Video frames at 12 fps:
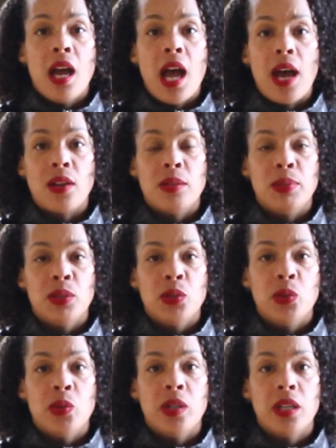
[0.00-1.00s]
out of the
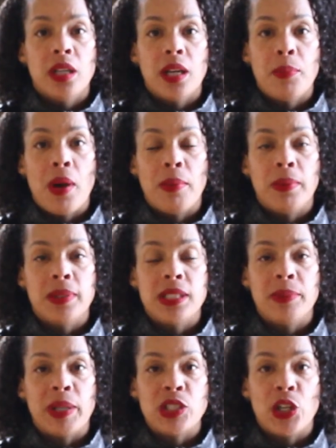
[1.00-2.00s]
blue, probably
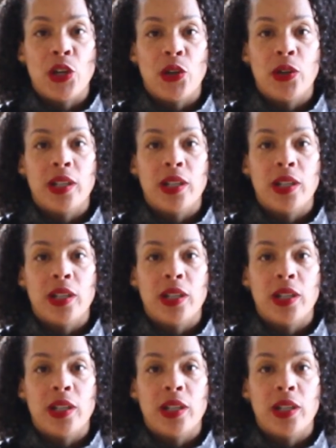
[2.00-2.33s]
similar to her,